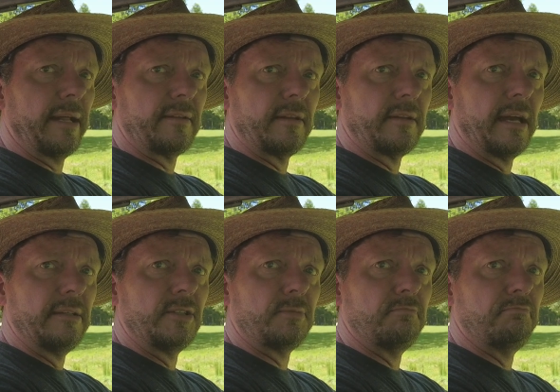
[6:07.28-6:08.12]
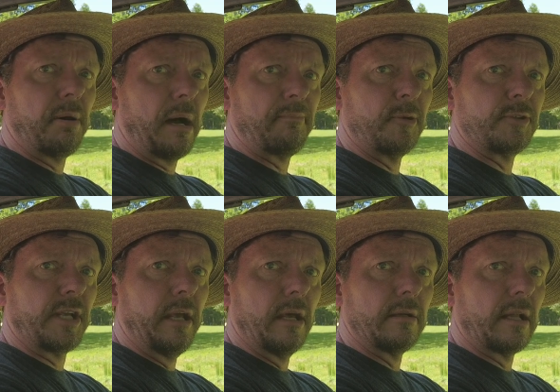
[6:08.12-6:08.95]
that they just pop their
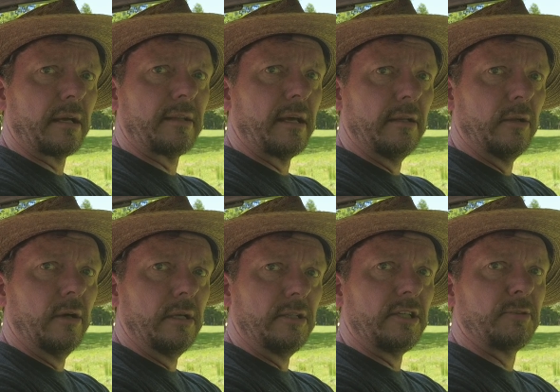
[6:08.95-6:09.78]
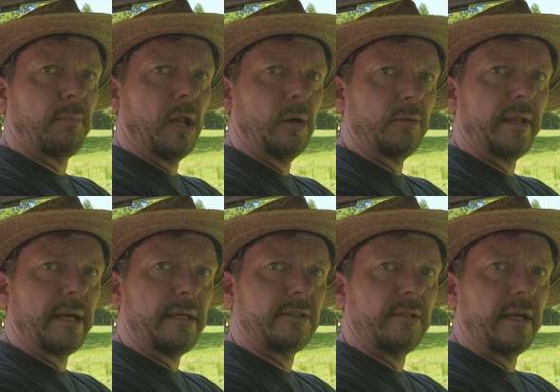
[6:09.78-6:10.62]
skin, like they literally explode.
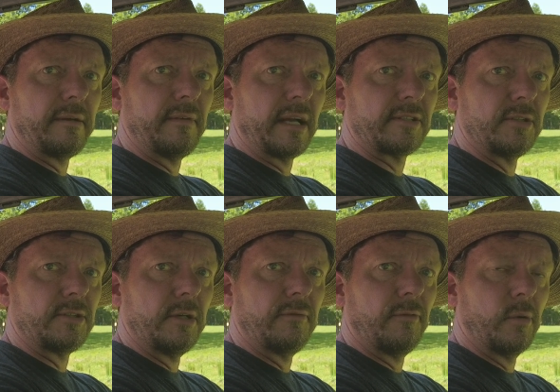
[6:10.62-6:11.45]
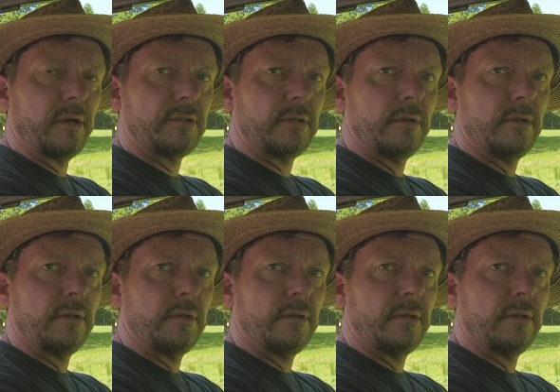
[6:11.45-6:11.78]
They got such good forage.